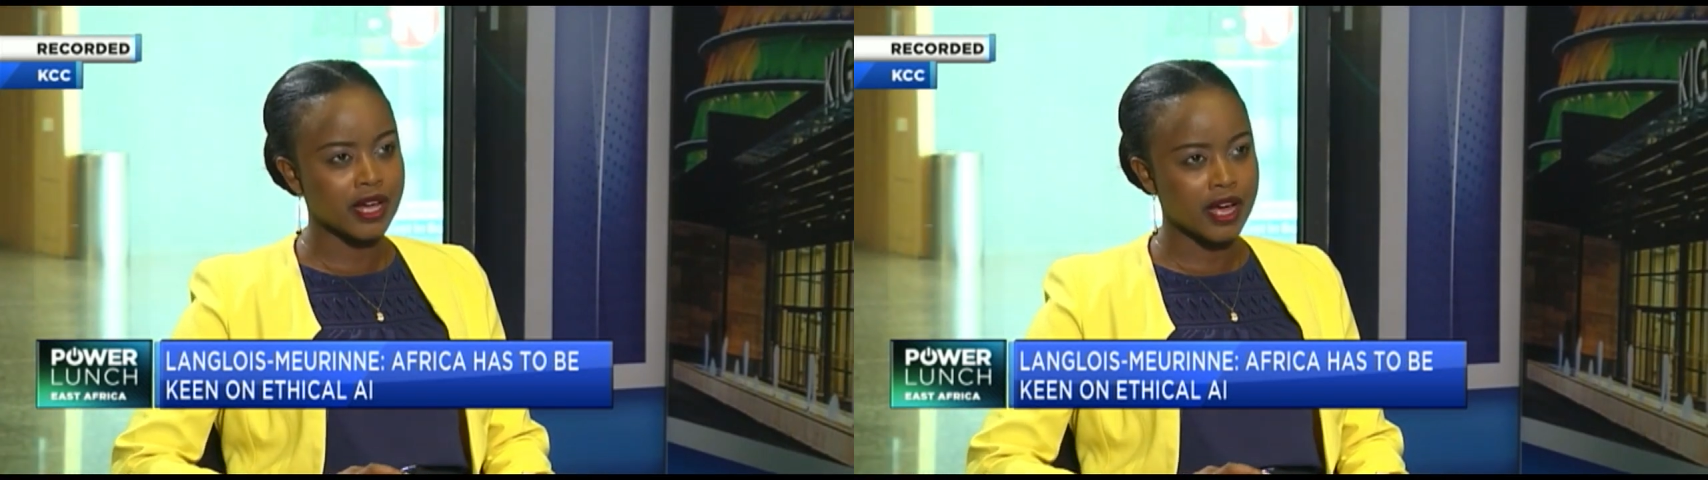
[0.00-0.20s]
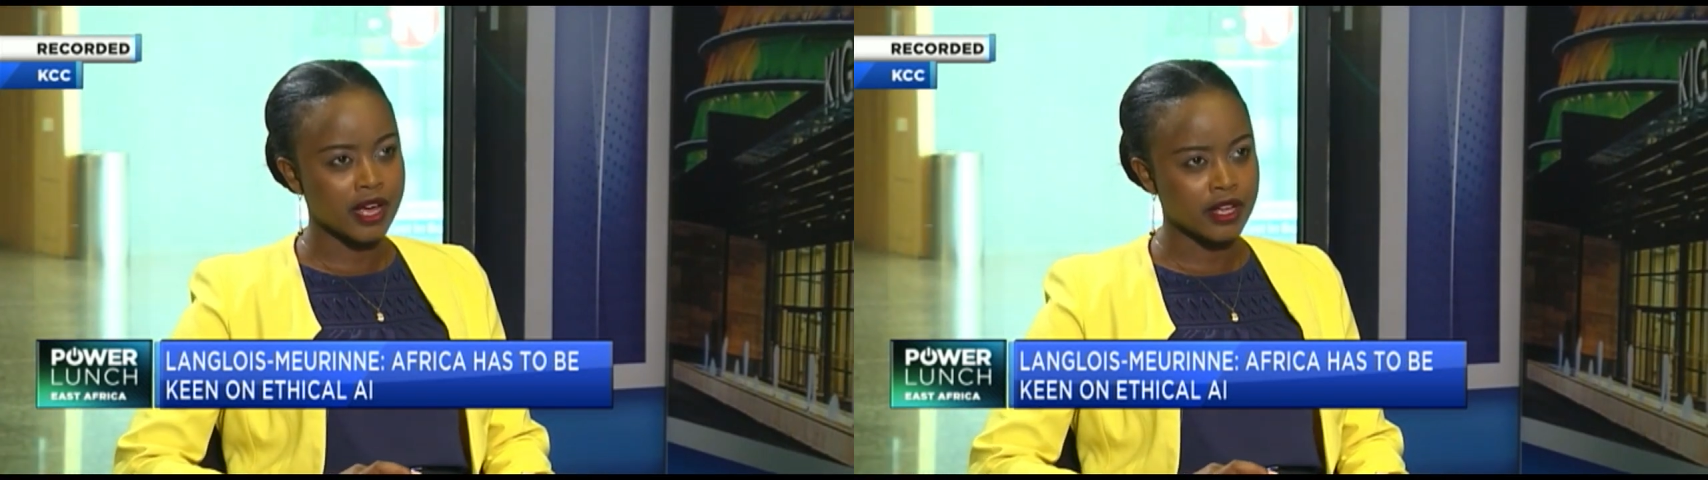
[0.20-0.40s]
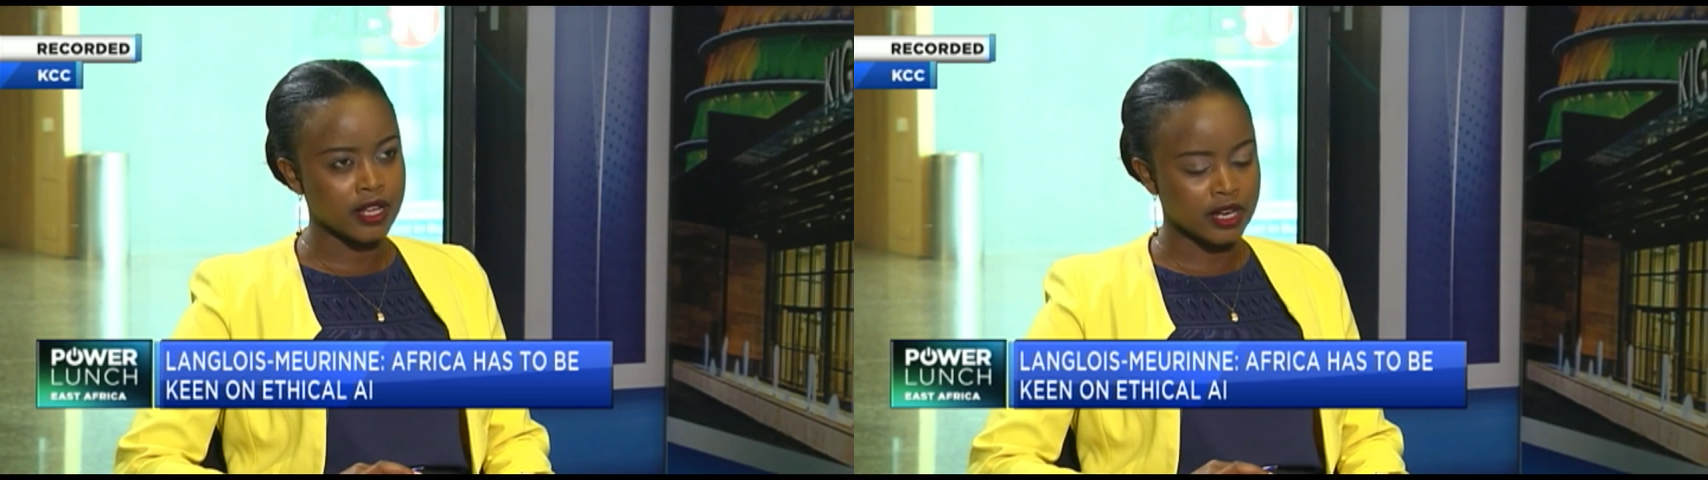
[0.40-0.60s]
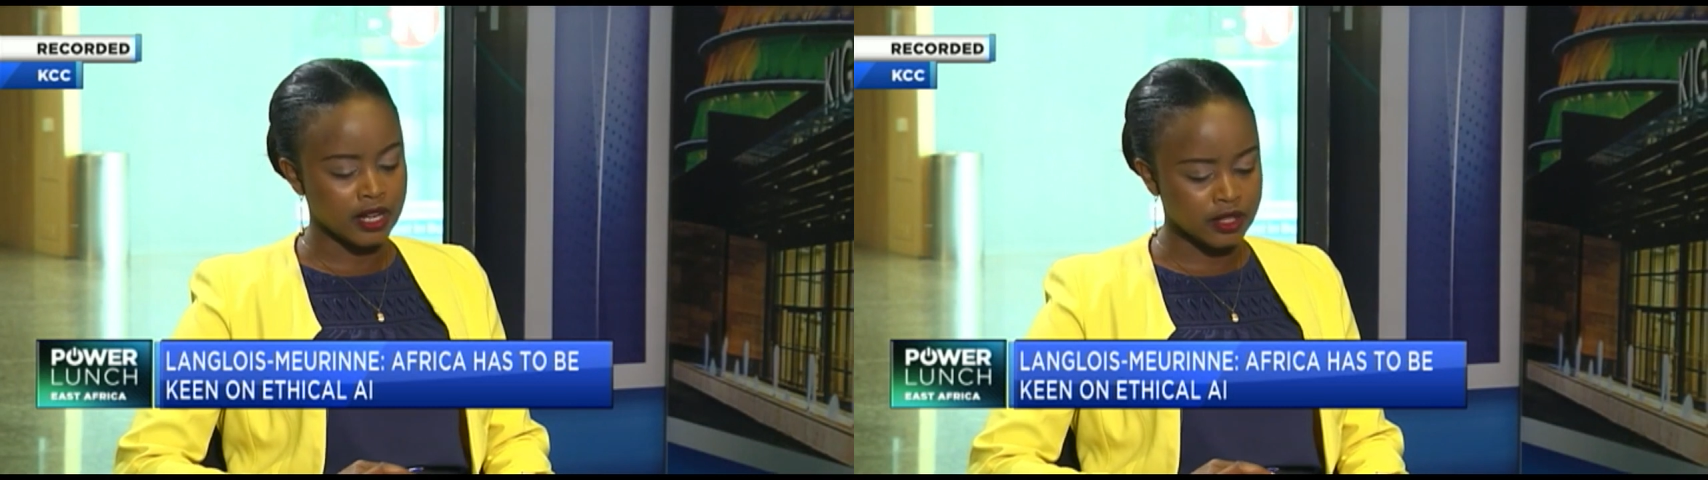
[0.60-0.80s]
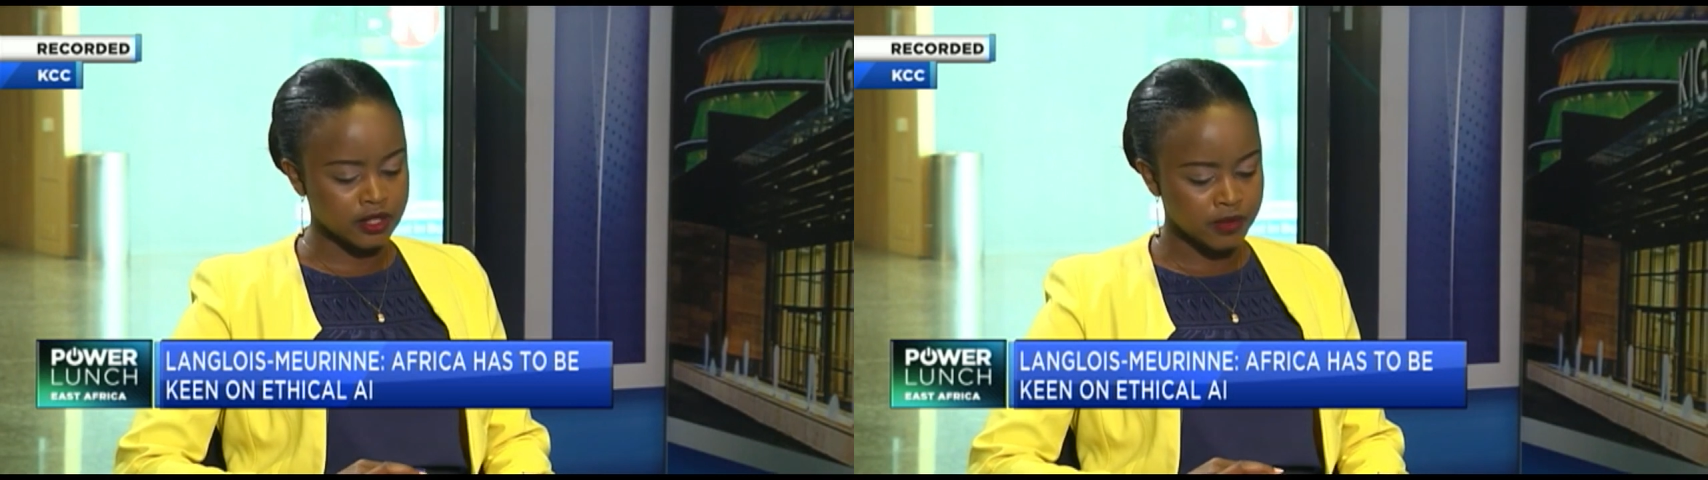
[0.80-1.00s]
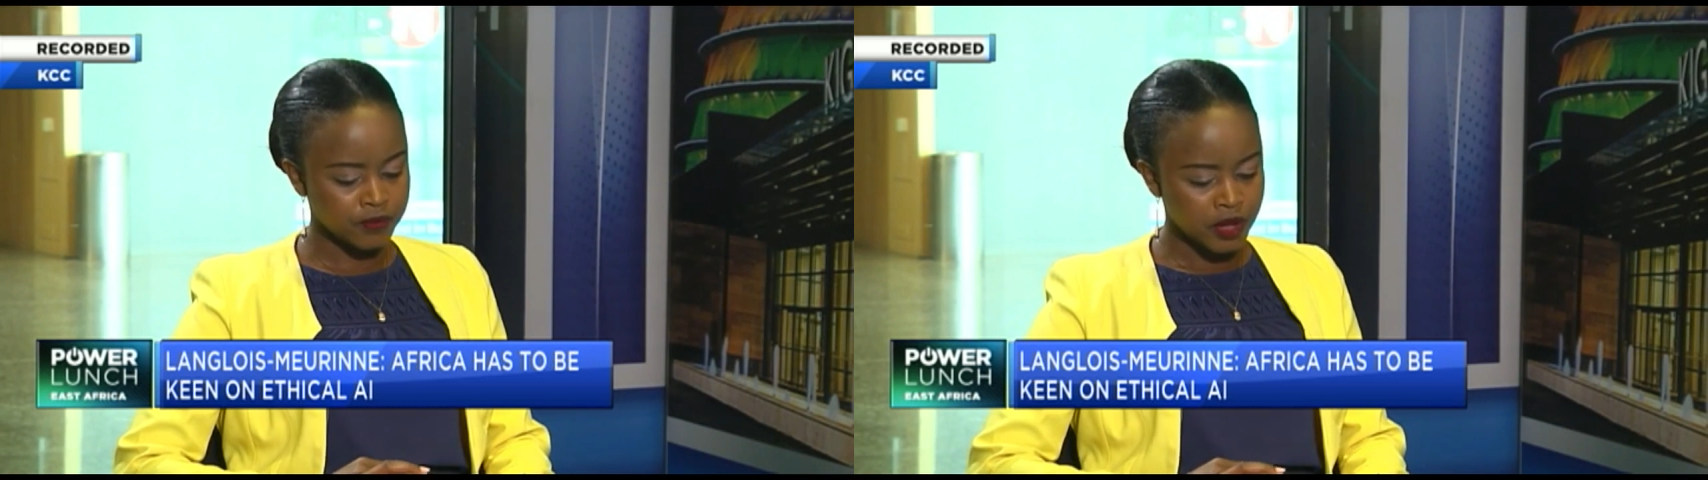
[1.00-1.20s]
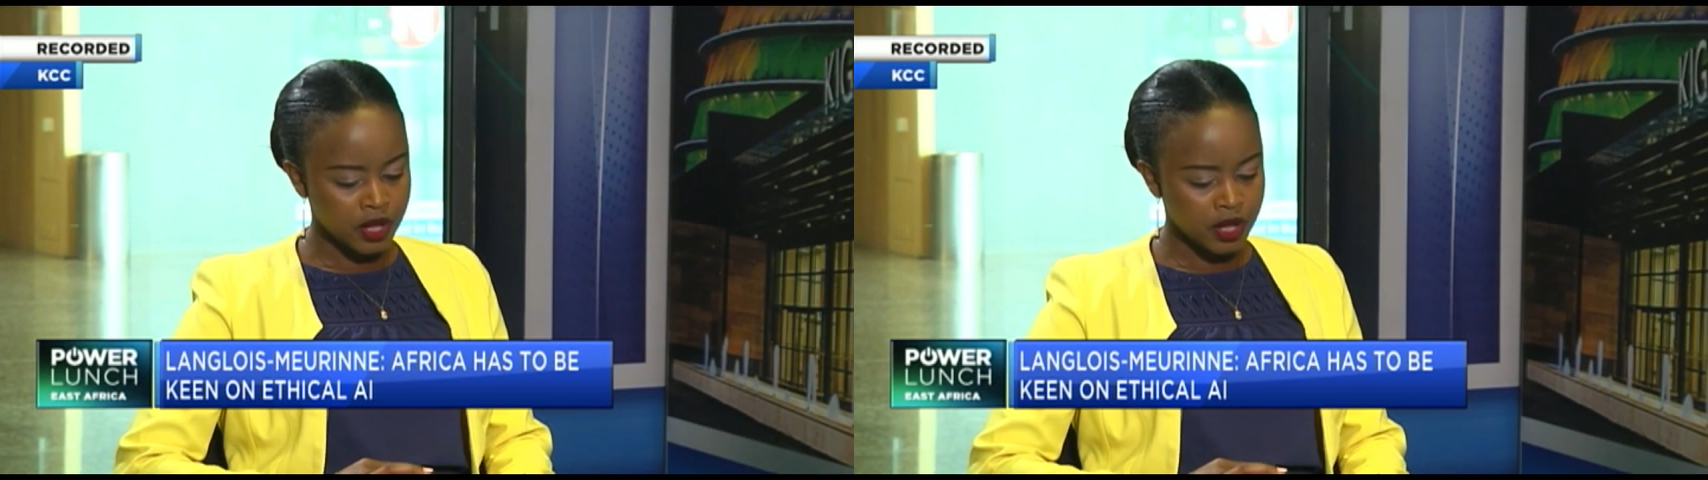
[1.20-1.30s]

AI in it.